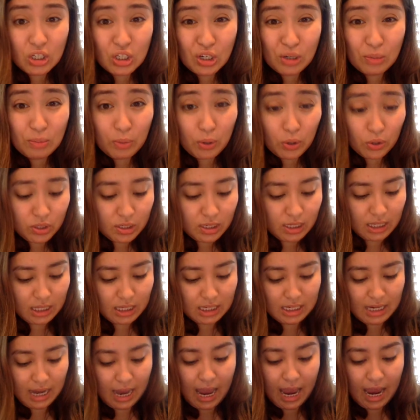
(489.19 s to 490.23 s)
Now it took
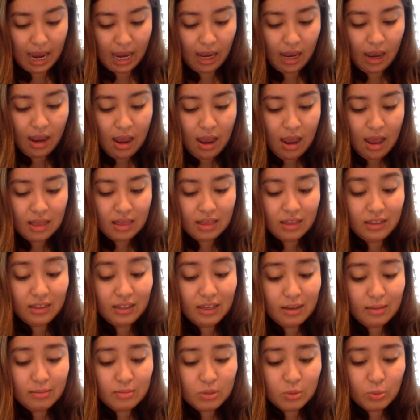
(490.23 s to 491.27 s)
most of the day.
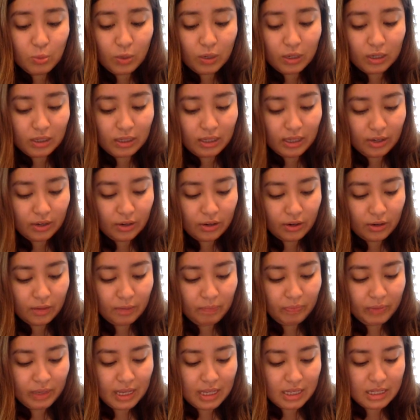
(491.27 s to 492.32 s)
The limbs were
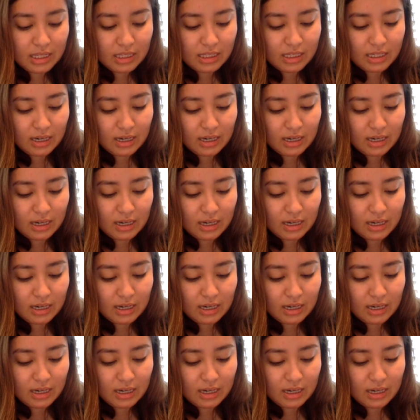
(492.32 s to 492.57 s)
cluttered